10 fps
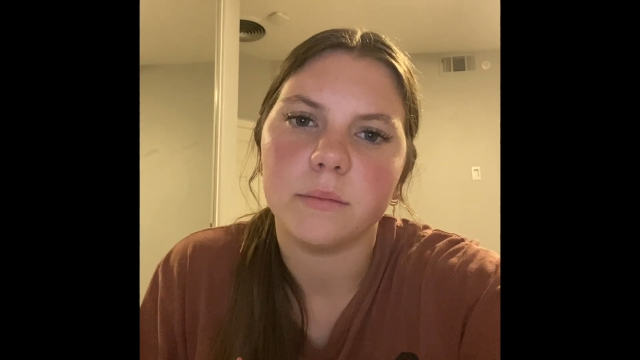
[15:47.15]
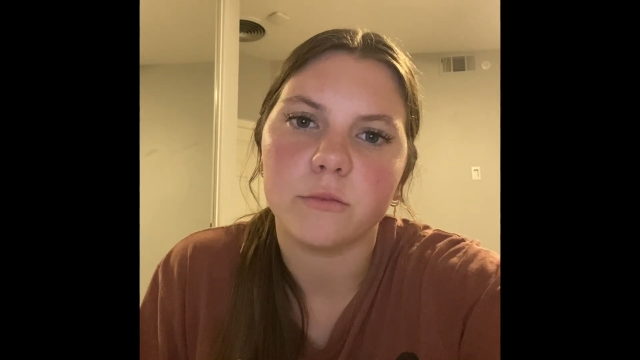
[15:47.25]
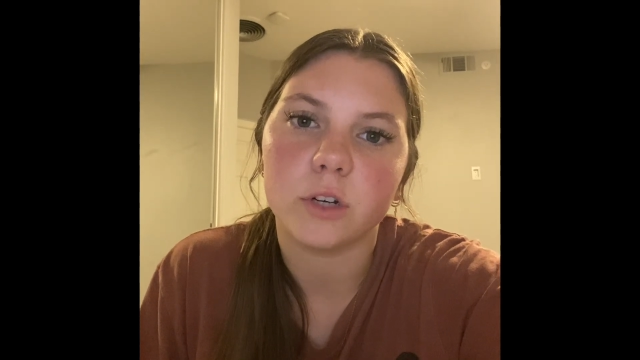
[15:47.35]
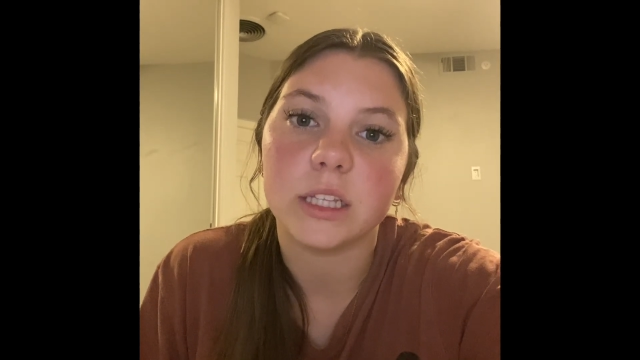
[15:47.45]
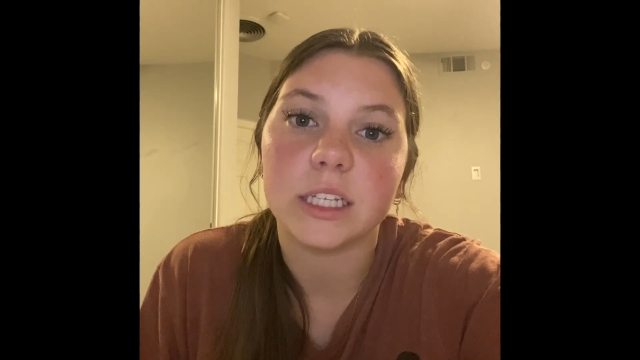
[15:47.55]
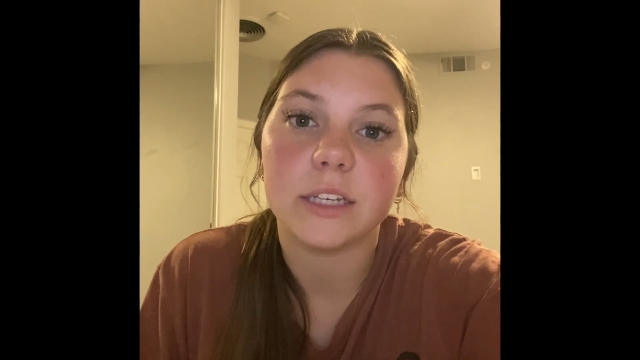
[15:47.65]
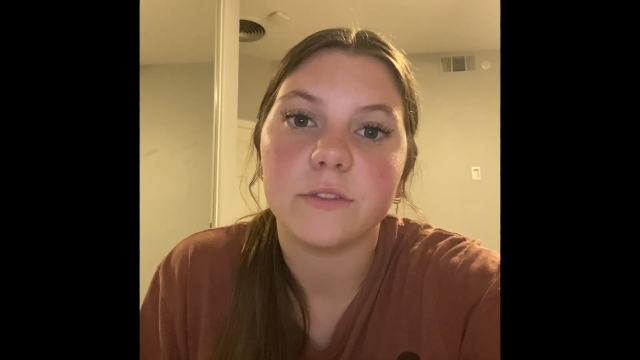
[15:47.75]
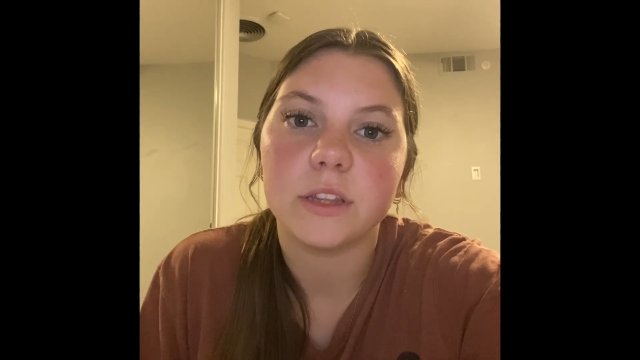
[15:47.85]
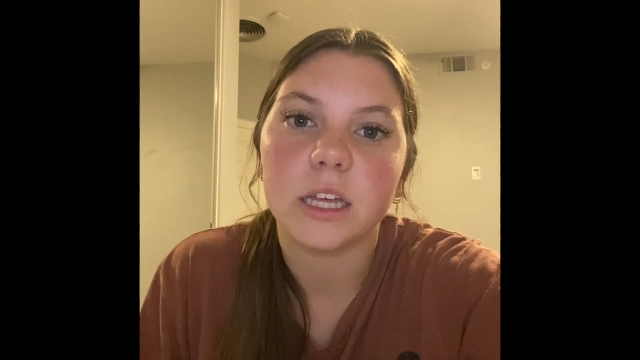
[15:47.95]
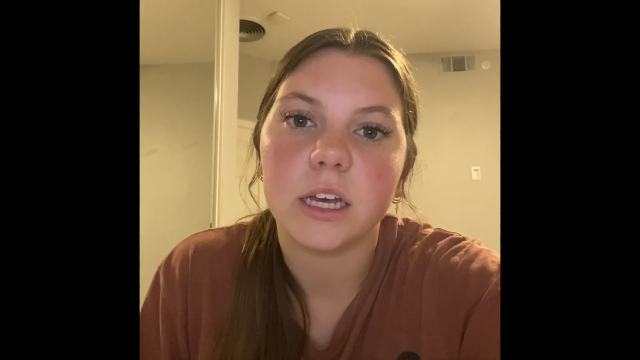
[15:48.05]

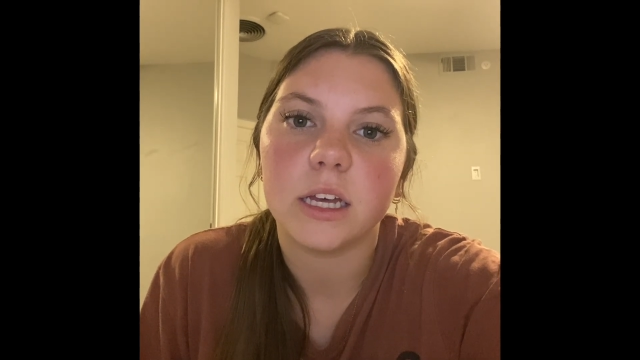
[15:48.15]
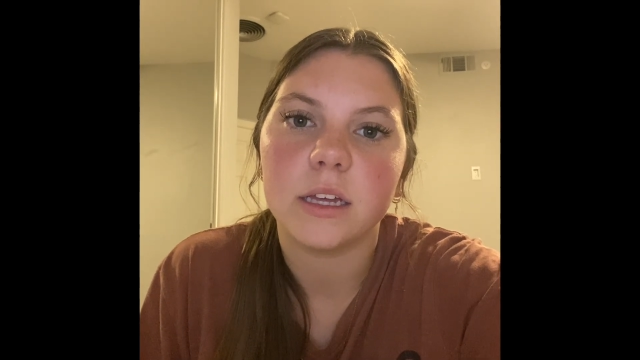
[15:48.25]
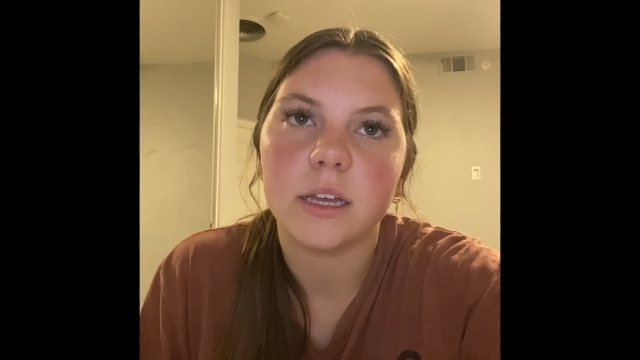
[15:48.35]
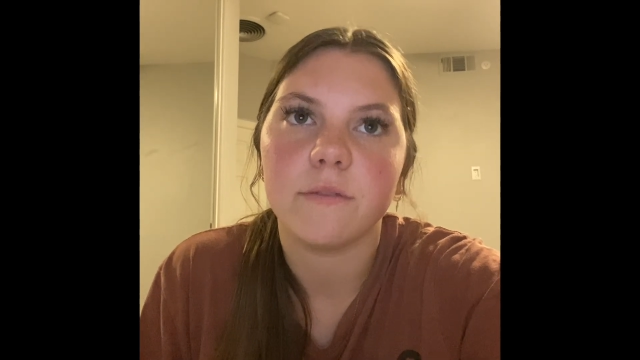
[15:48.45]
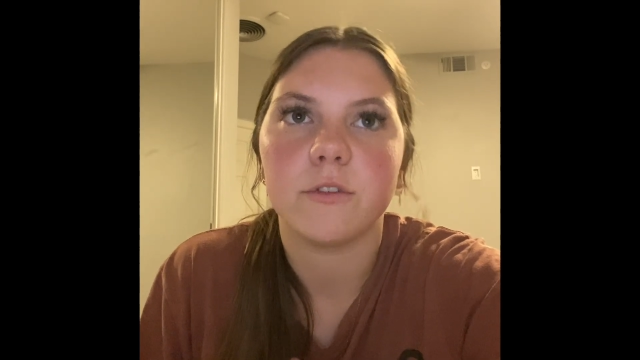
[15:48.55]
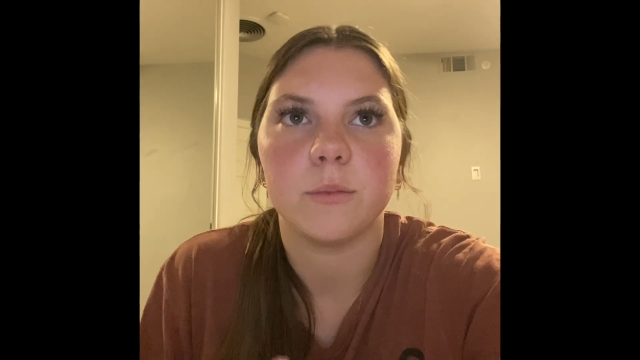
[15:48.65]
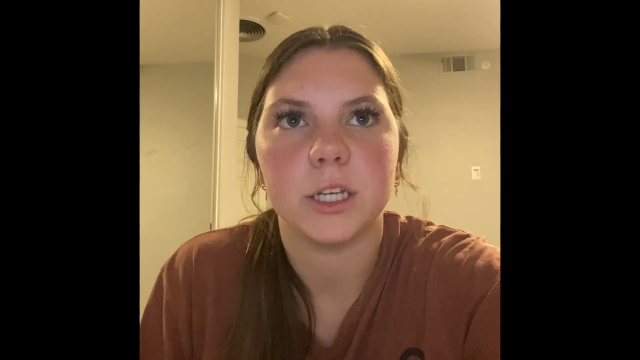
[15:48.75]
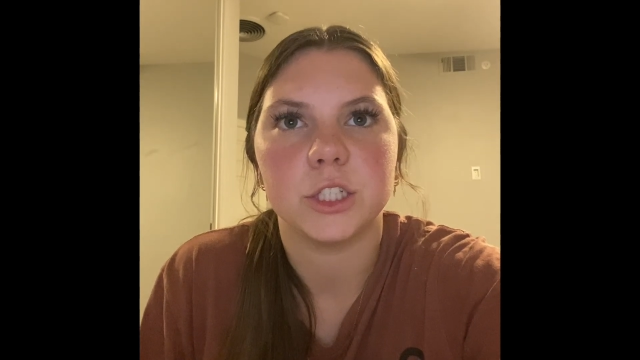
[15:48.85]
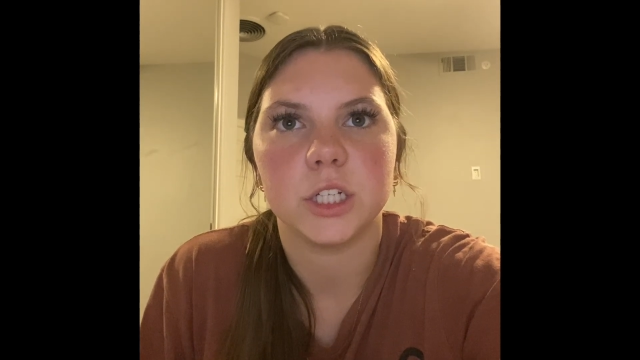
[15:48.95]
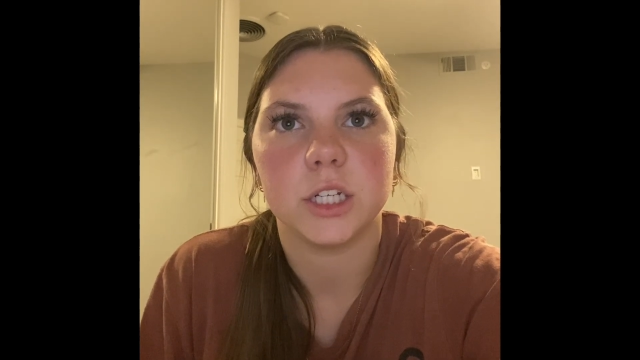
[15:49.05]
relieve the
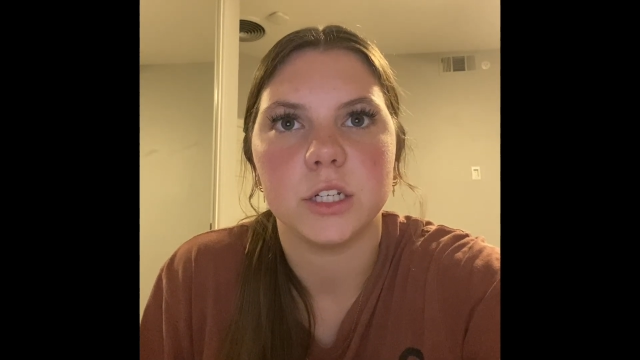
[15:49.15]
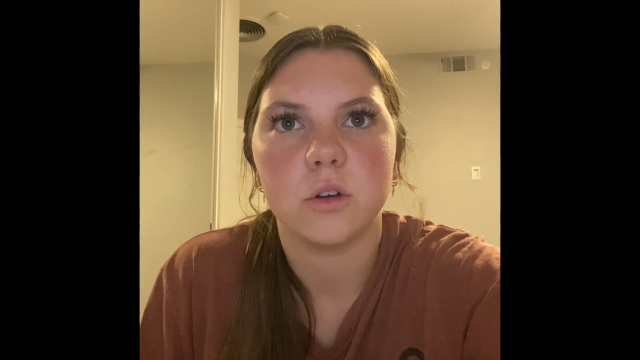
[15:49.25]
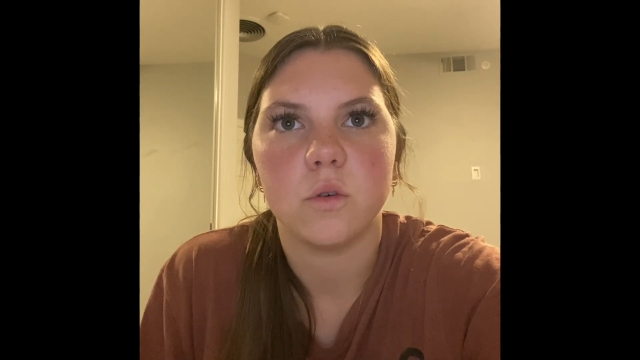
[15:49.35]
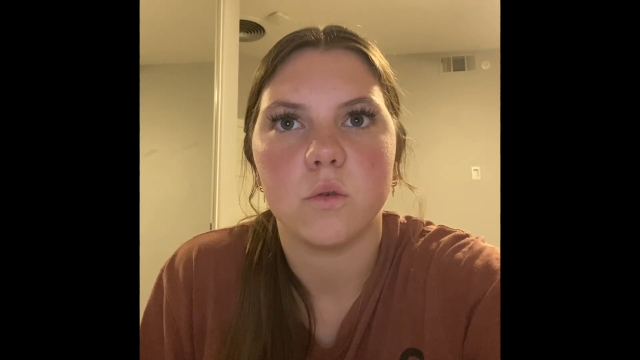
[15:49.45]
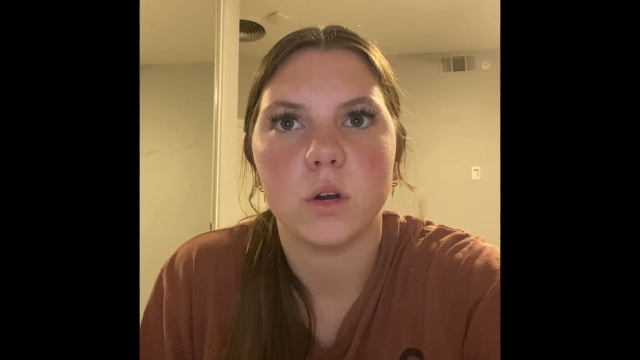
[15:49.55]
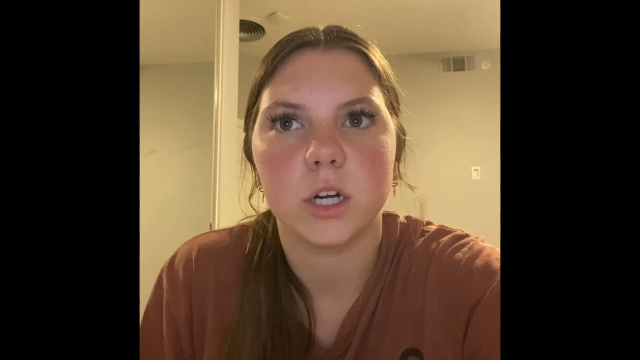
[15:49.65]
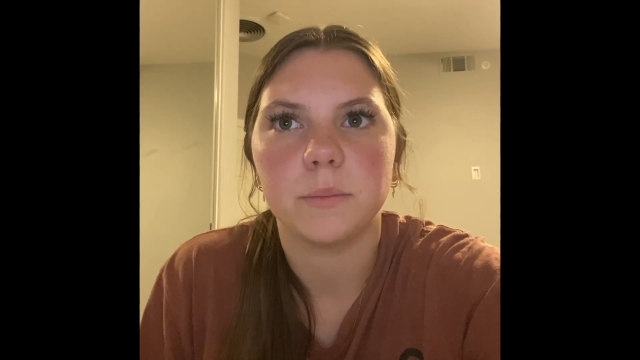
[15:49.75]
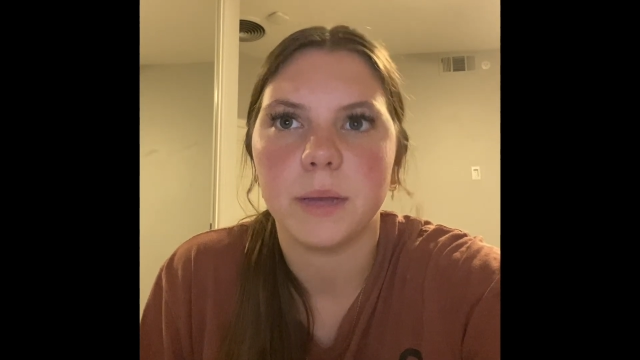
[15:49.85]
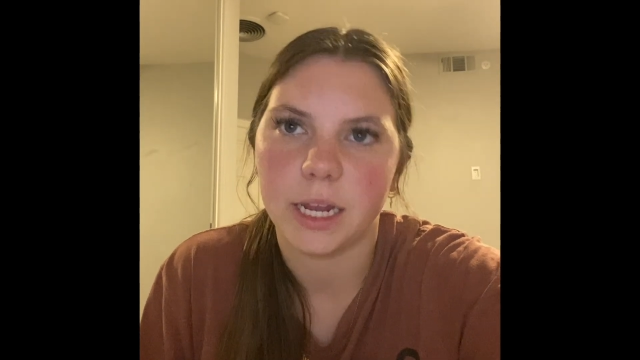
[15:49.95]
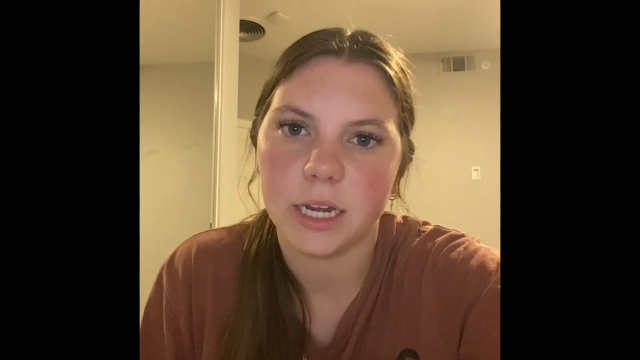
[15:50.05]
inflammation or
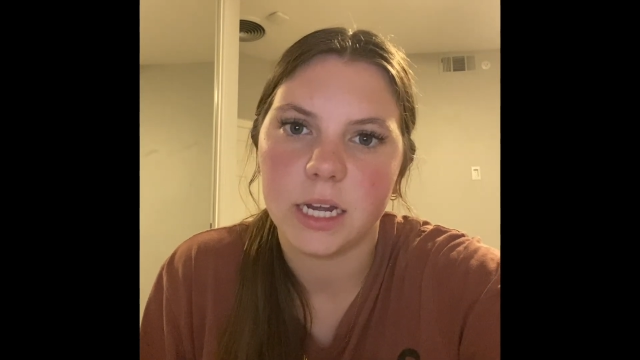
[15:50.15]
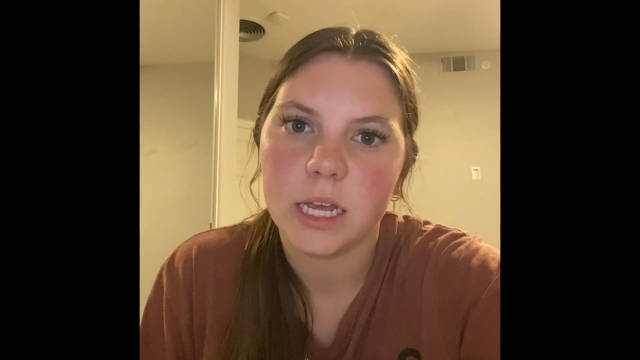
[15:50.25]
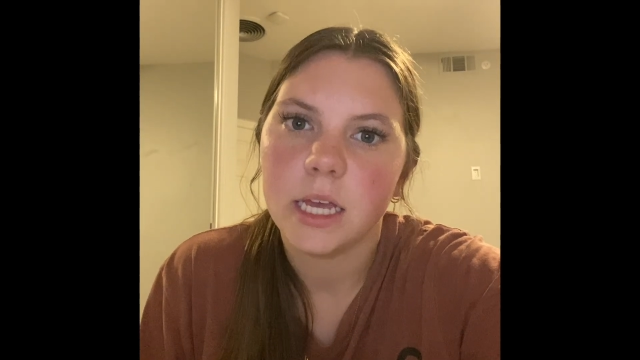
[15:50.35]
pain.